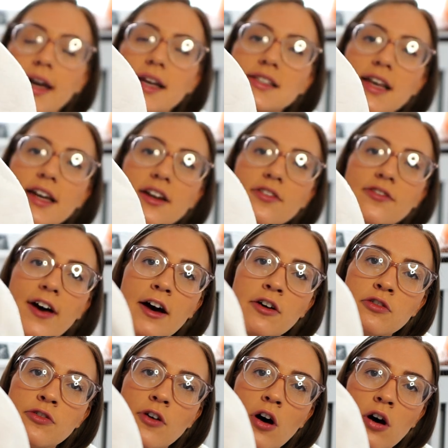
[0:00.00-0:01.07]
It's like a
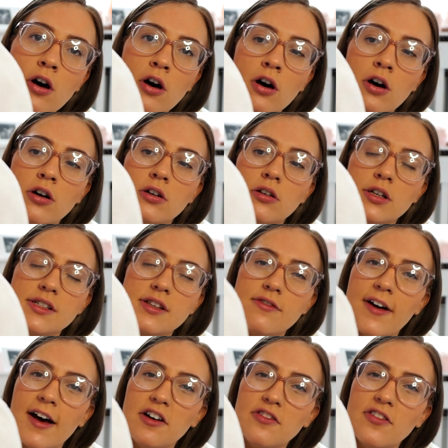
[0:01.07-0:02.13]
velour, is it
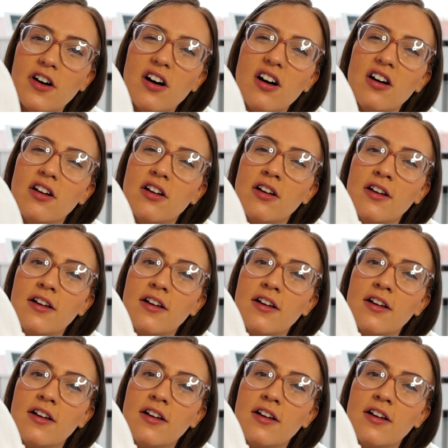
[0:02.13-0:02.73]
velour?